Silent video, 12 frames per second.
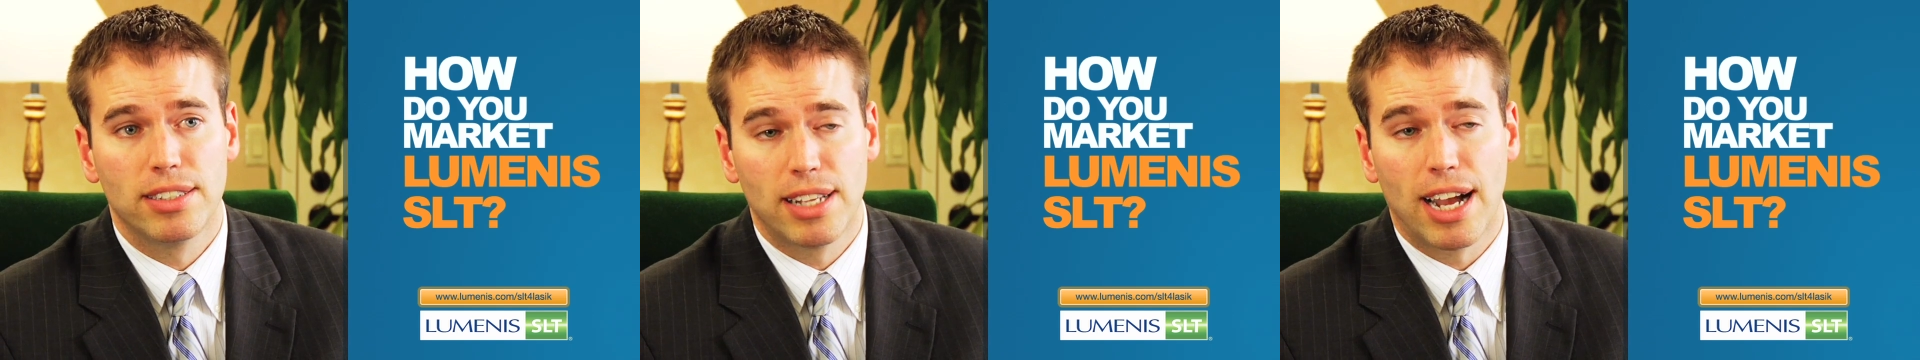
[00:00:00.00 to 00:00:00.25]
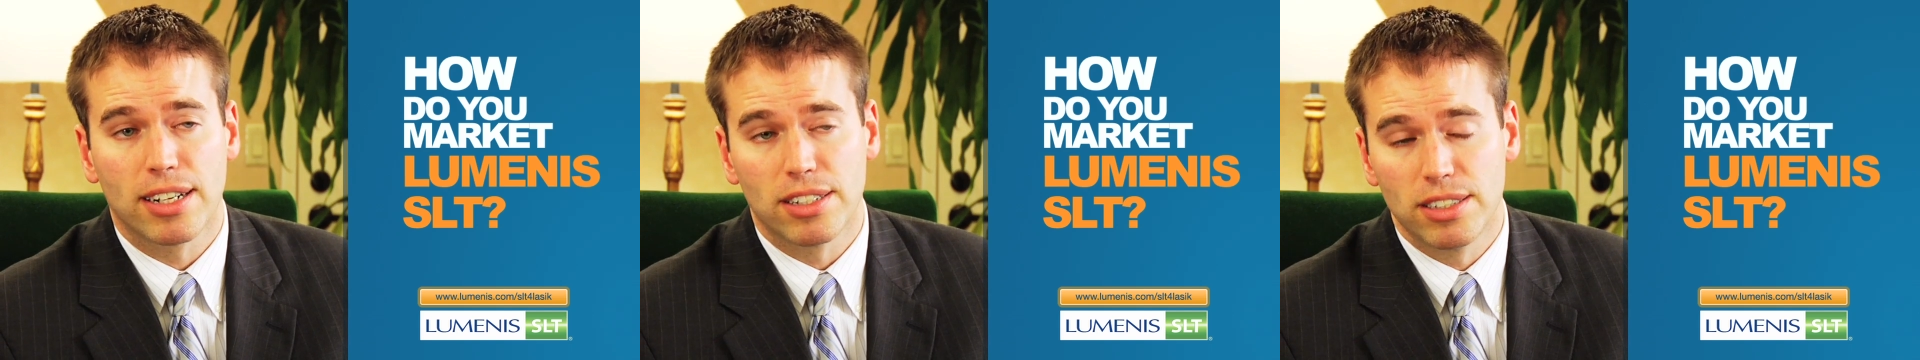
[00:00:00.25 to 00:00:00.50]

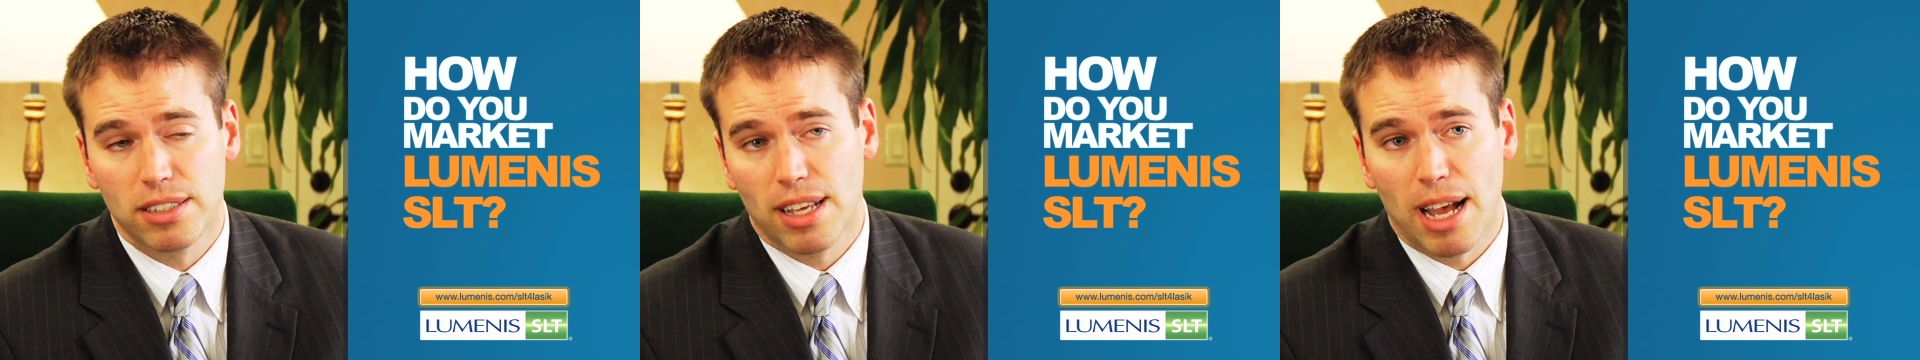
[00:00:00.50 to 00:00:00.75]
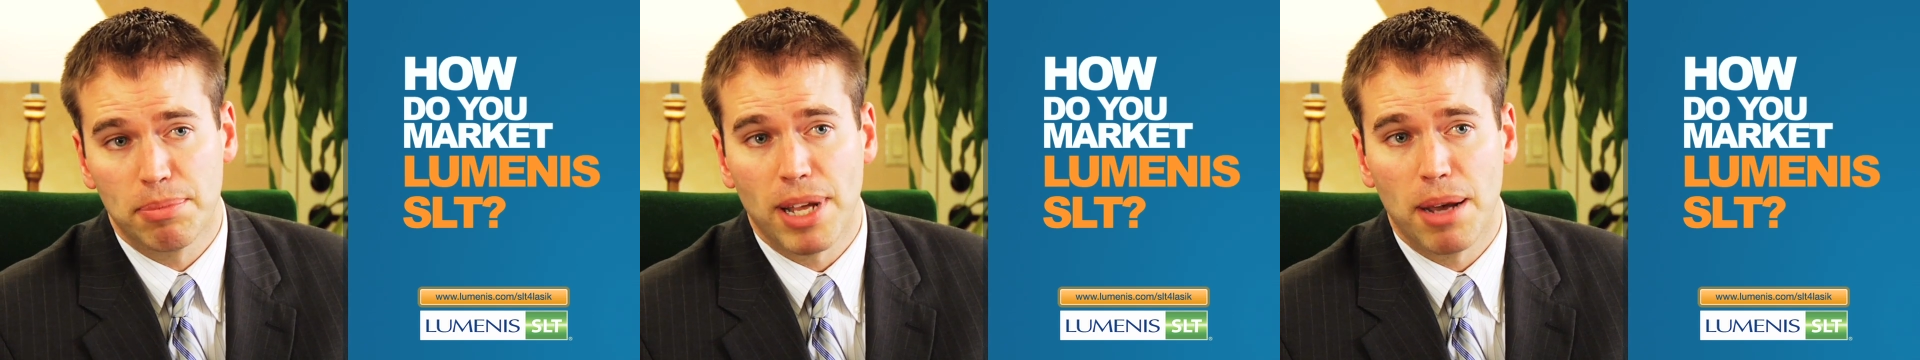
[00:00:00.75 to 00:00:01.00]
doctors,
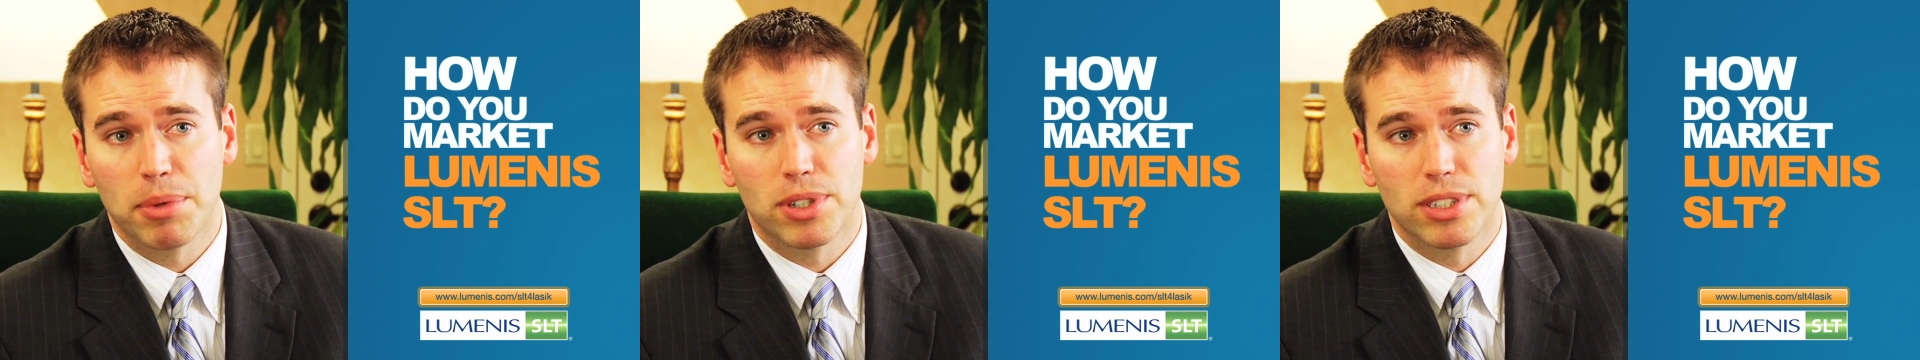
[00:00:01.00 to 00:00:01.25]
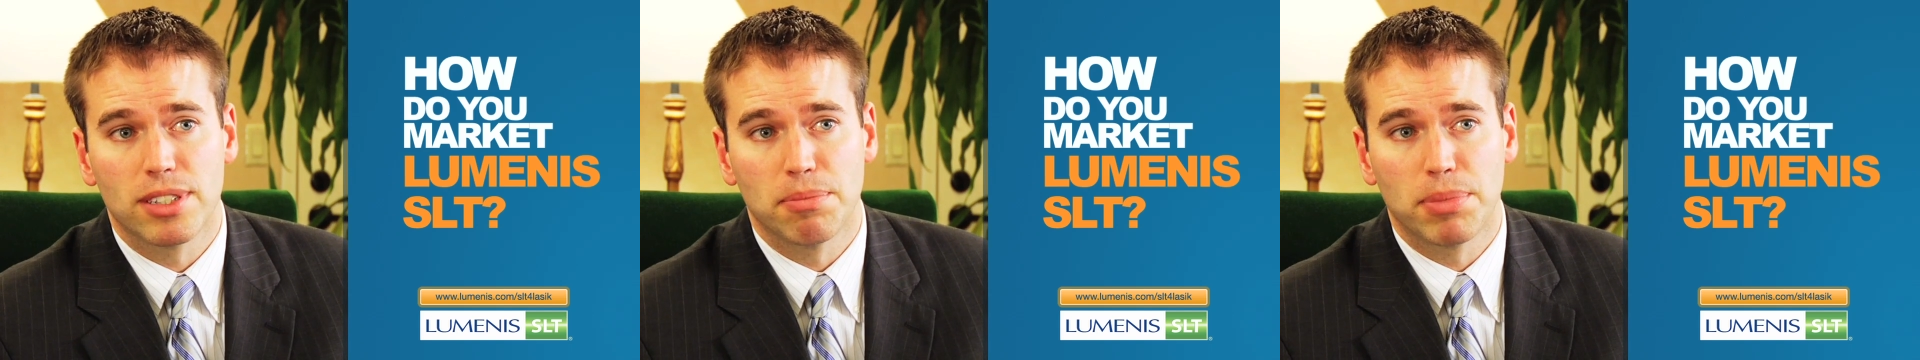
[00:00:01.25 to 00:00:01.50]

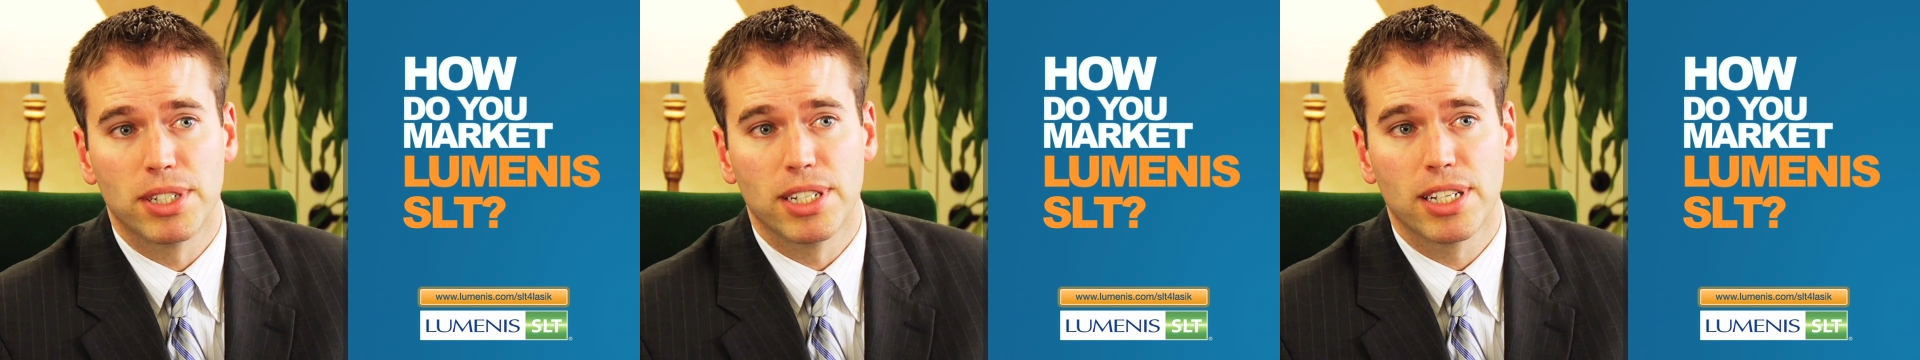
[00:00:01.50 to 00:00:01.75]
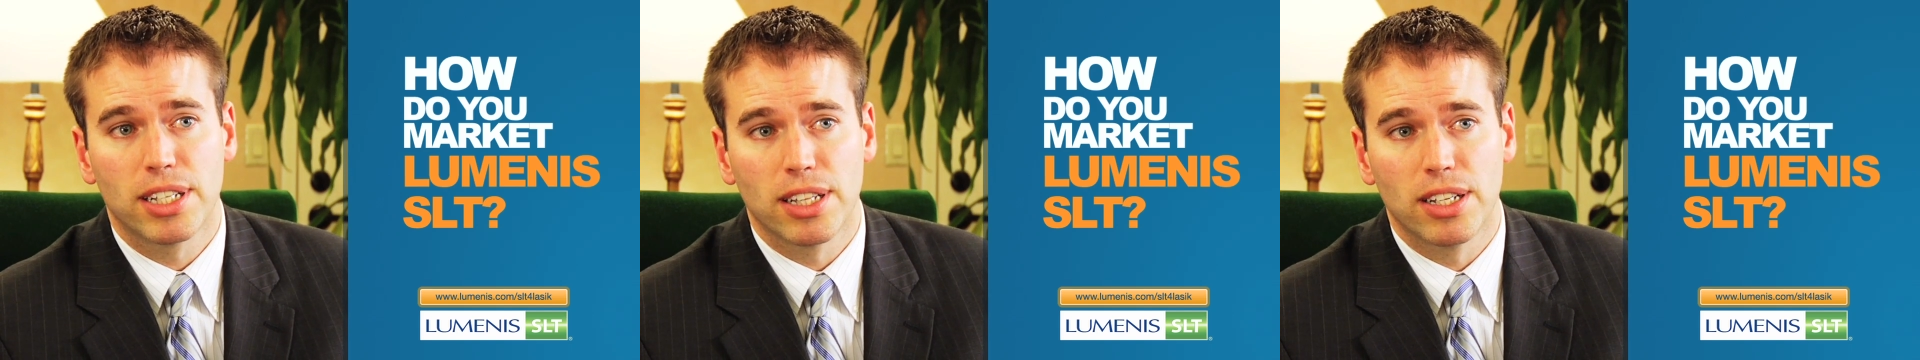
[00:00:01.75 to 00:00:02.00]
optometrists in
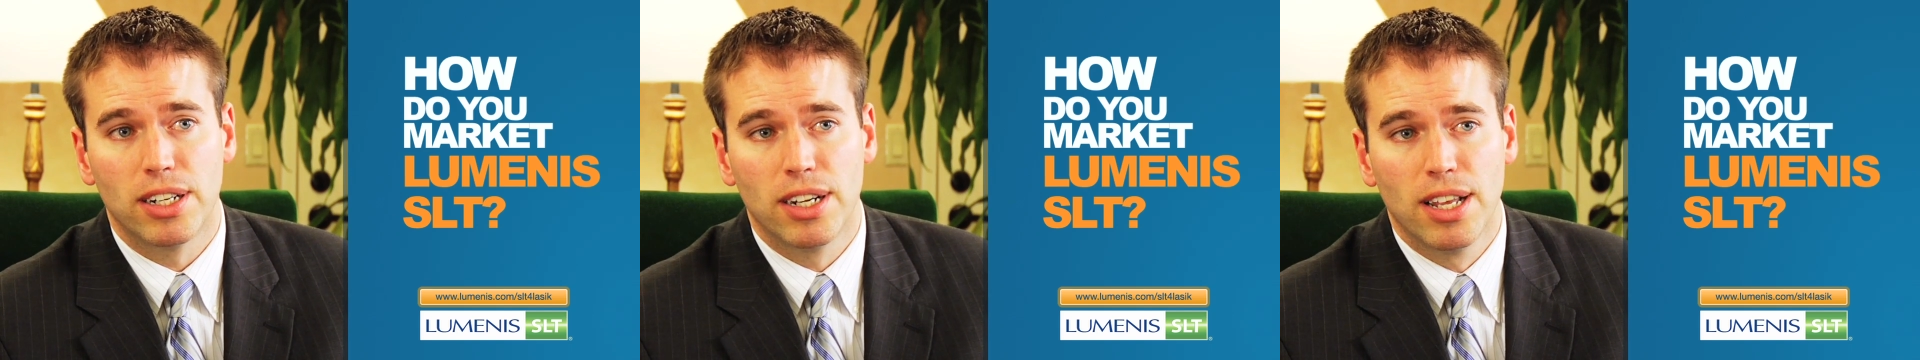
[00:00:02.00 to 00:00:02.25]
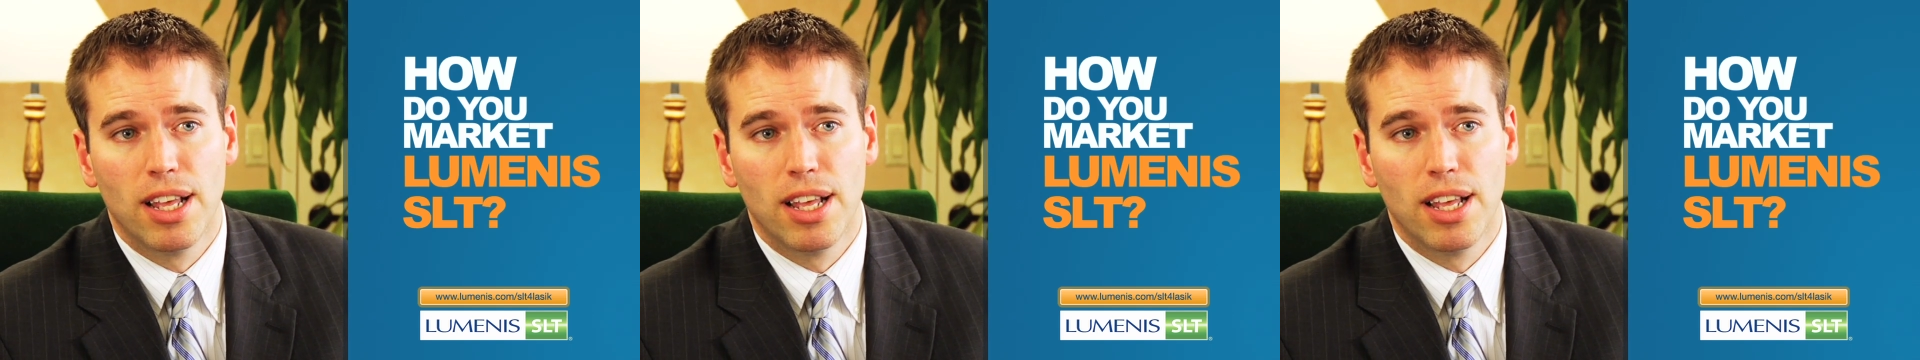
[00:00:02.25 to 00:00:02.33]
particular,